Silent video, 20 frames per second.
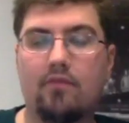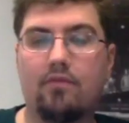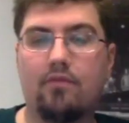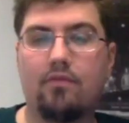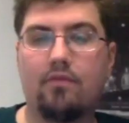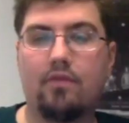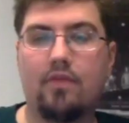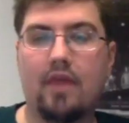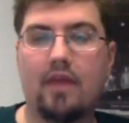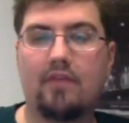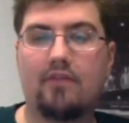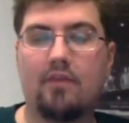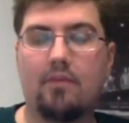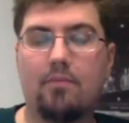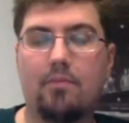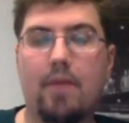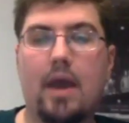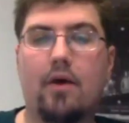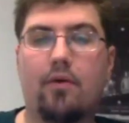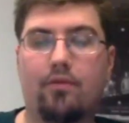I
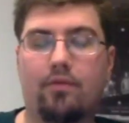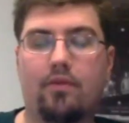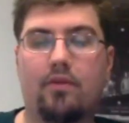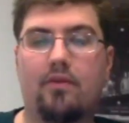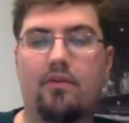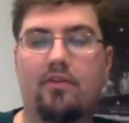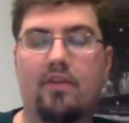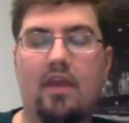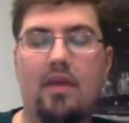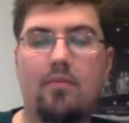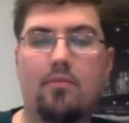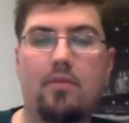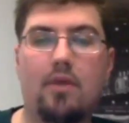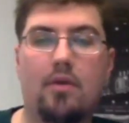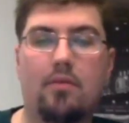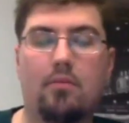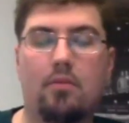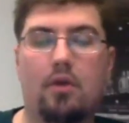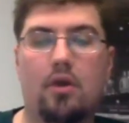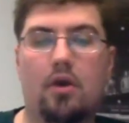believe that's about
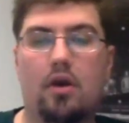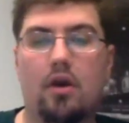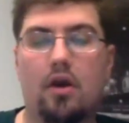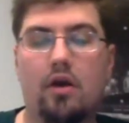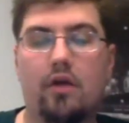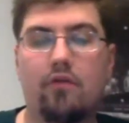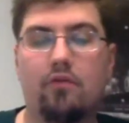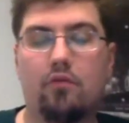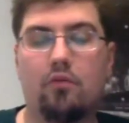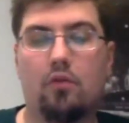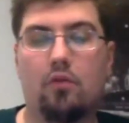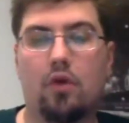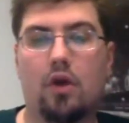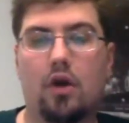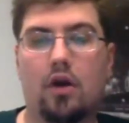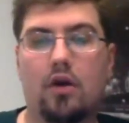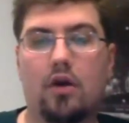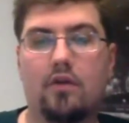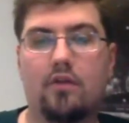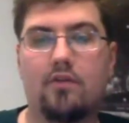the same number
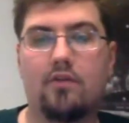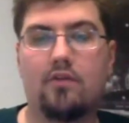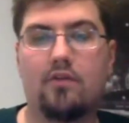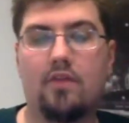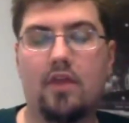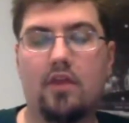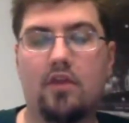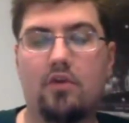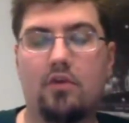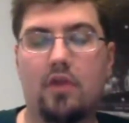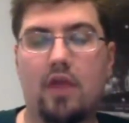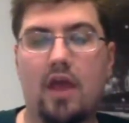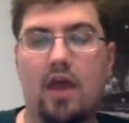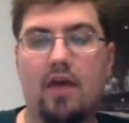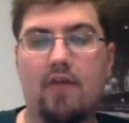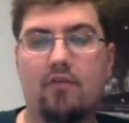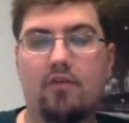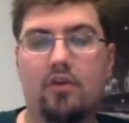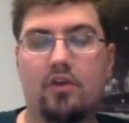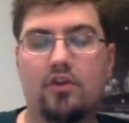of
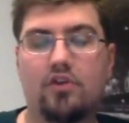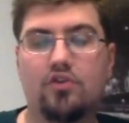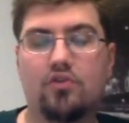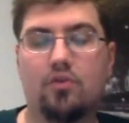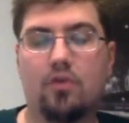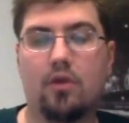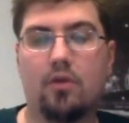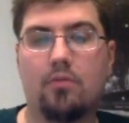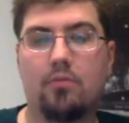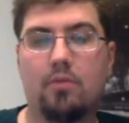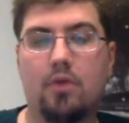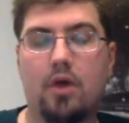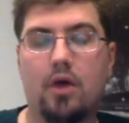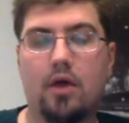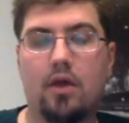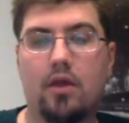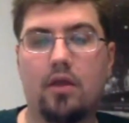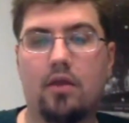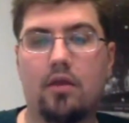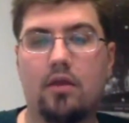words that you would have in a
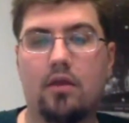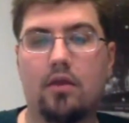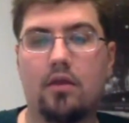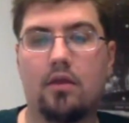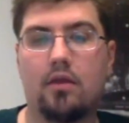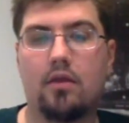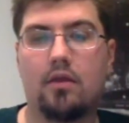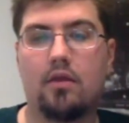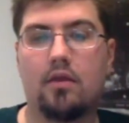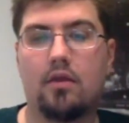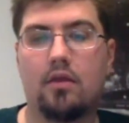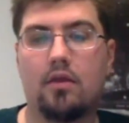short book.